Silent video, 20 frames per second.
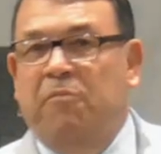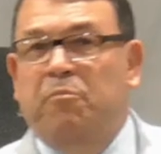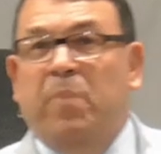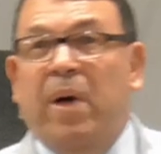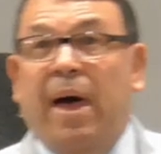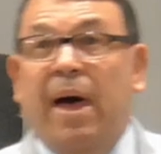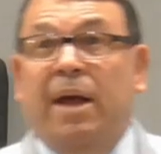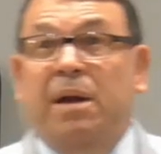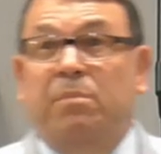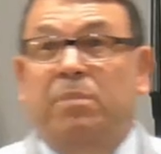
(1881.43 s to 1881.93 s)

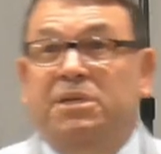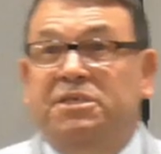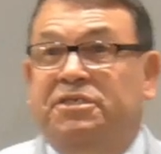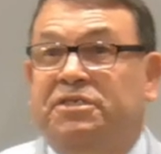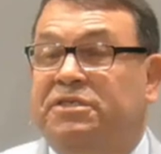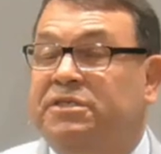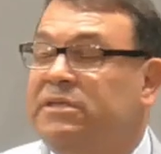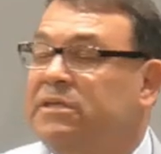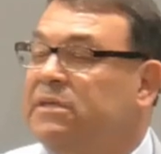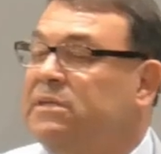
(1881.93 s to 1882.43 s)

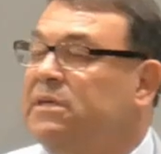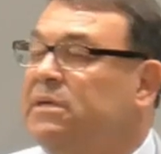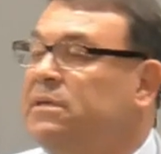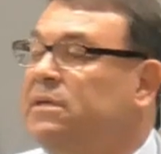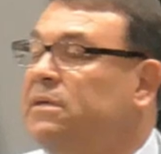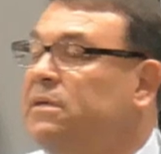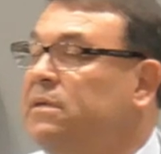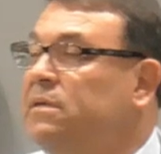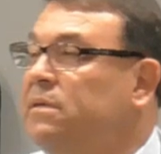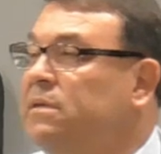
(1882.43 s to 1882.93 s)
Patmos,
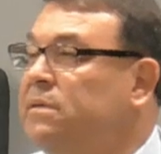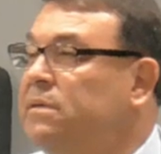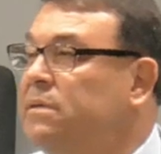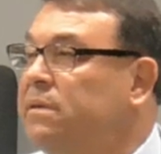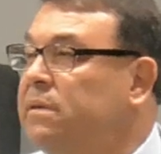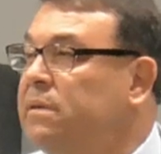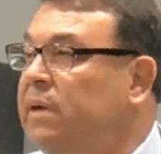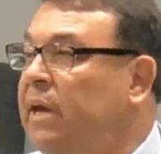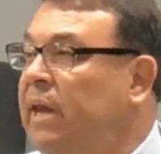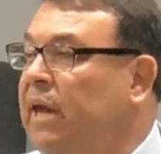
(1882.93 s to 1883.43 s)

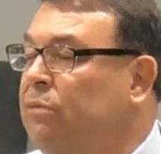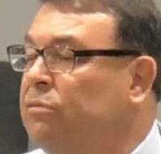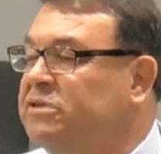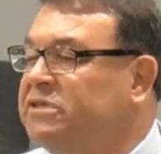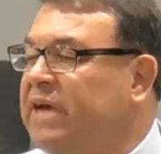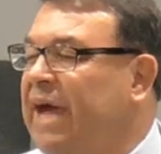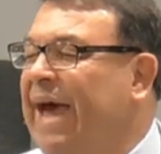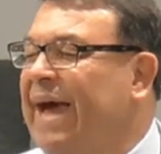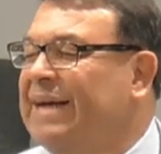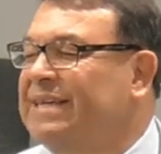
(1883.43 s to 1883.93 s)
and he was
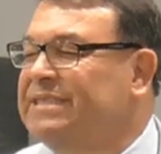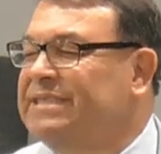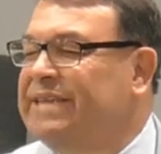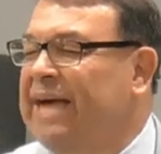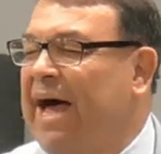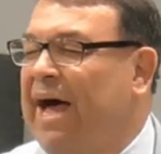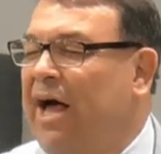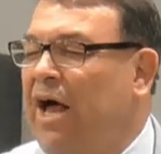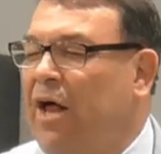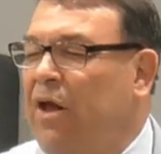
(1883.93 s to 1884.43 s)

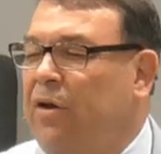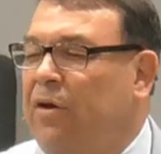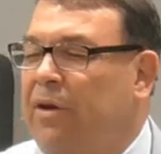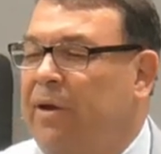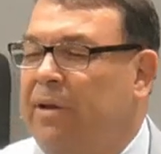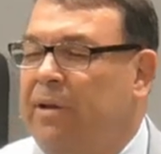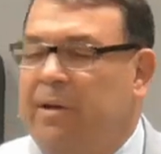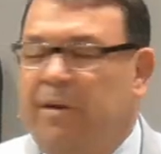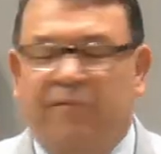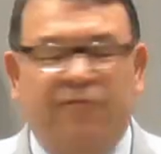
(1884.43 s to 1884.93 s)
exiled
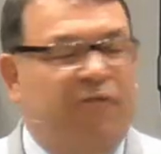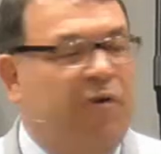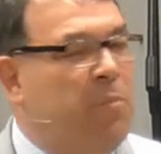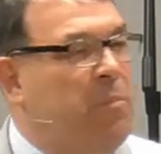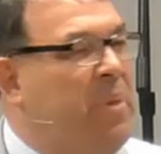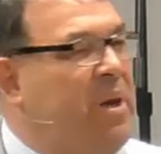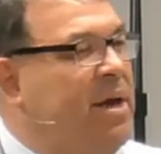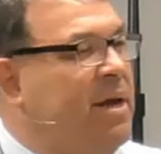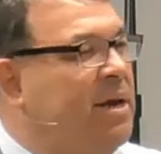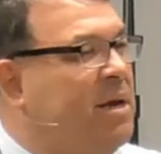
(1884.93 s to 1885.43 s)
for
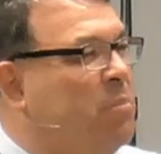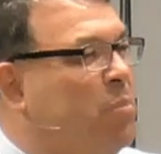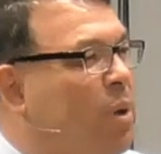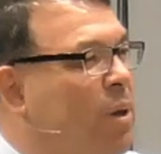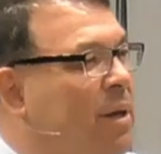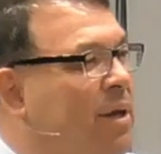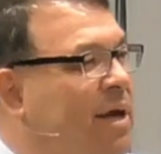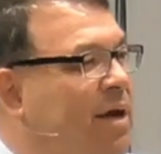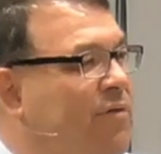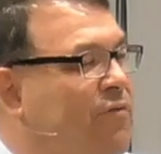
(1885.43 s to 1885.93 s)
being a
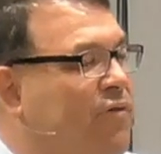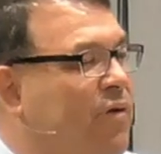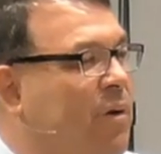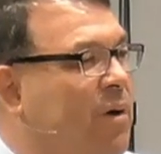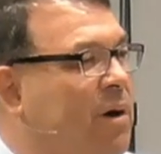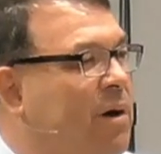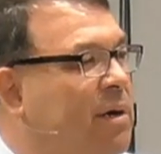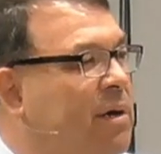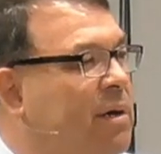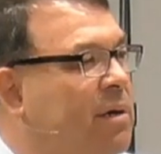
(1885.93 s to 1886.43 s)
believer.
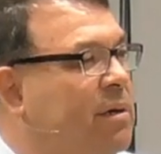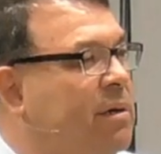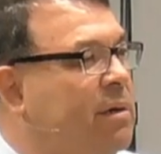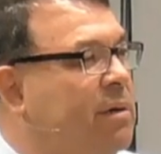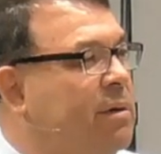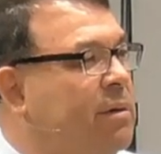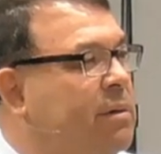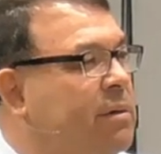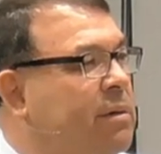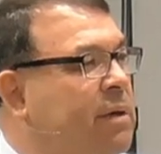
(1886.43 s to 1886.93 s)

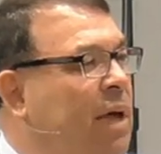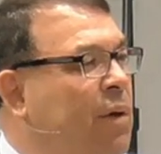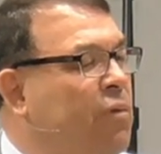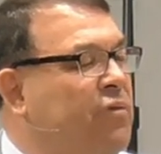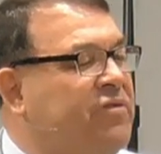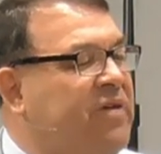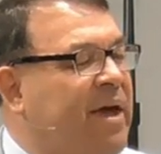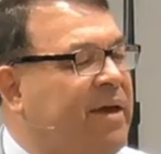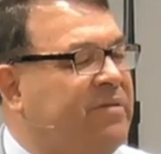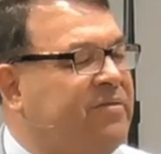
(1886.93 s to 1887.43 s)
He was
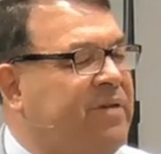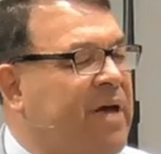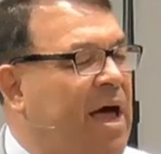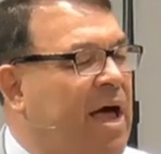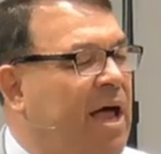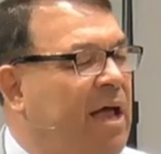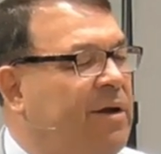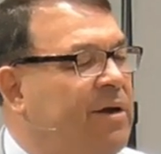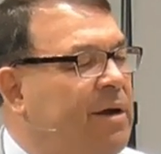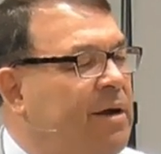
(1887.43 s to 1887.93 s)

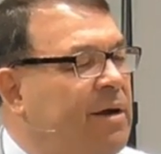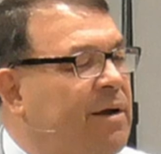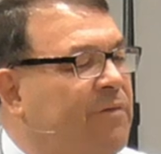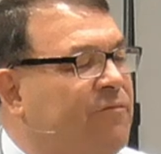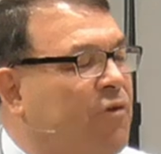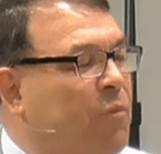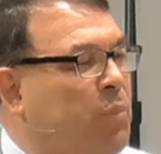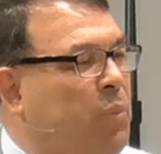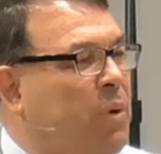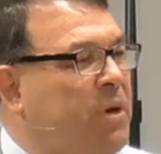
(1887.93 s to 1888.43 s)
exiled
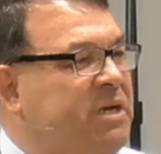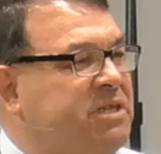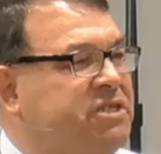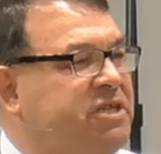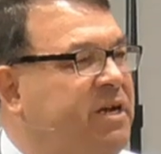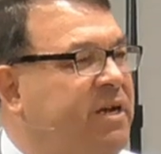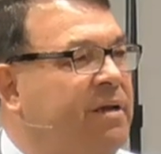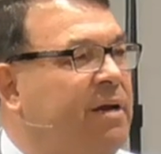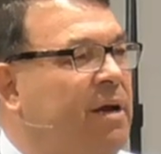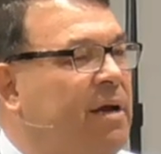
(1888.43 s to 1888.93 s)
for
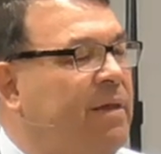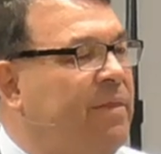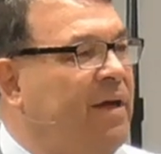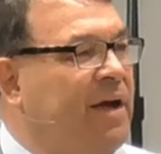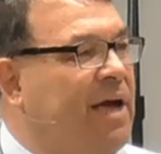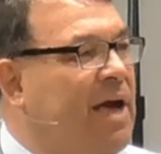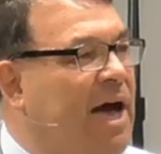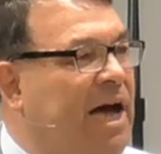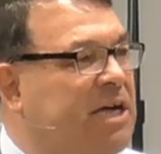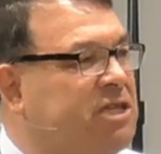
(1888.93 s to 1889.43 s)
preaching the
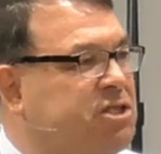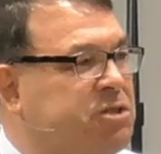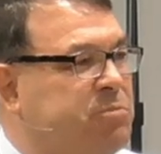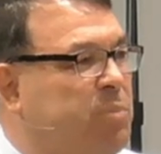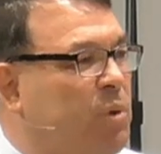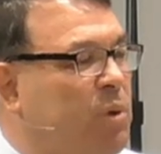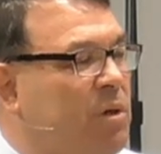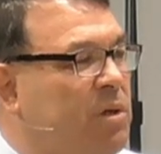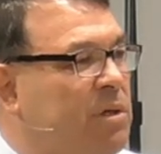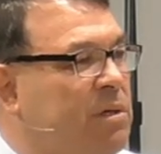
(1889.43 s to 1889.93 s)

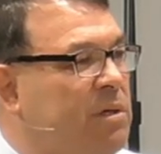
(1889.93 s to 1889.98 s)
gospel.